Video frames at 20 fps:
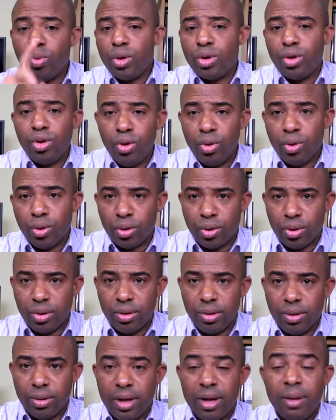was used,
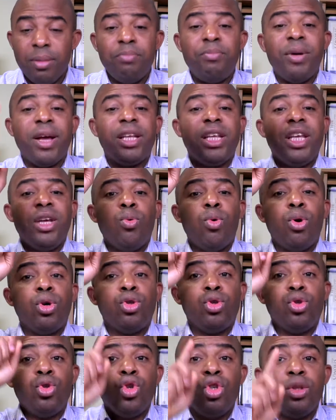but it
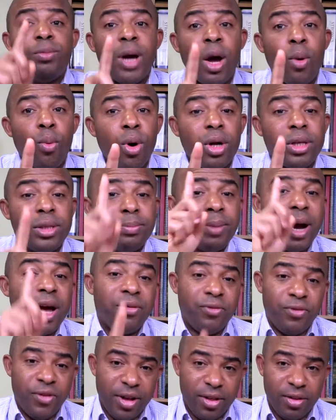was used by what? By
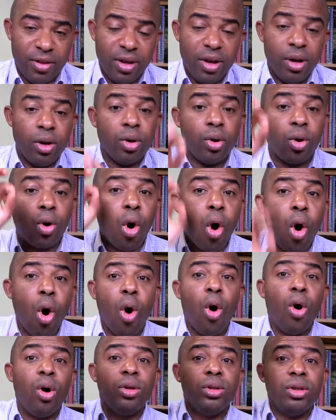faith.
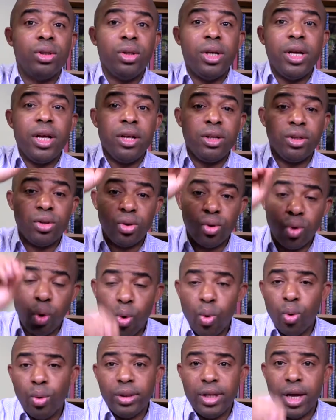God
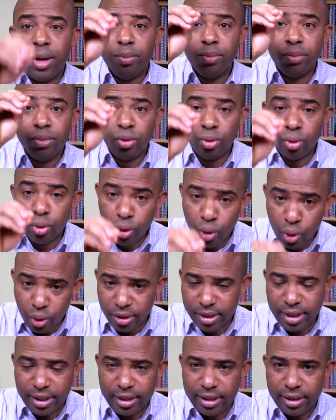told them to
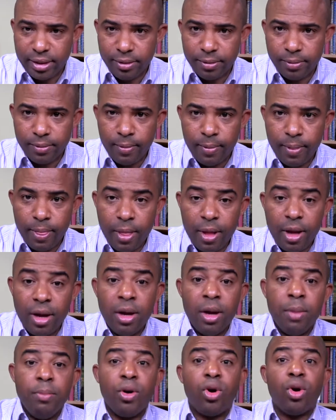use it
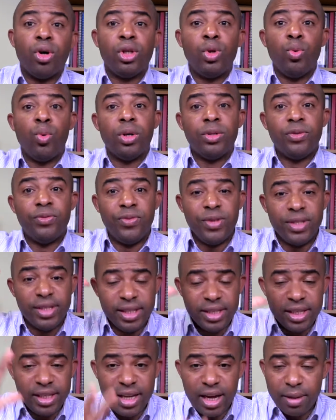because he was
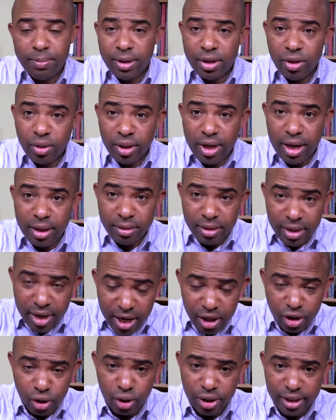visiting that particular
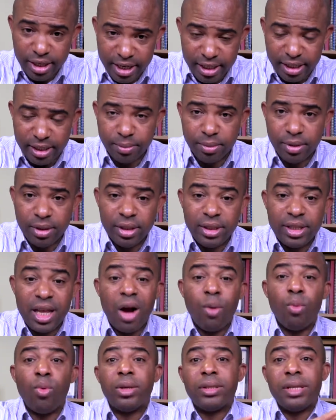nation, Egypt.
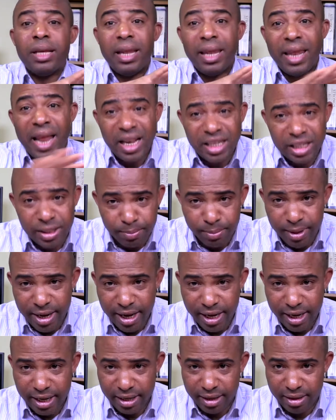That was the last
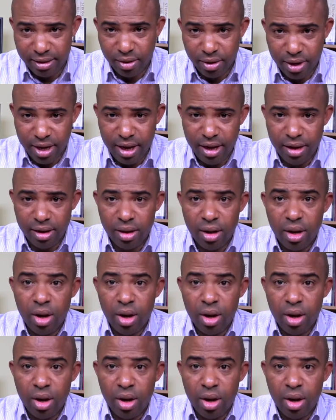plague, okay,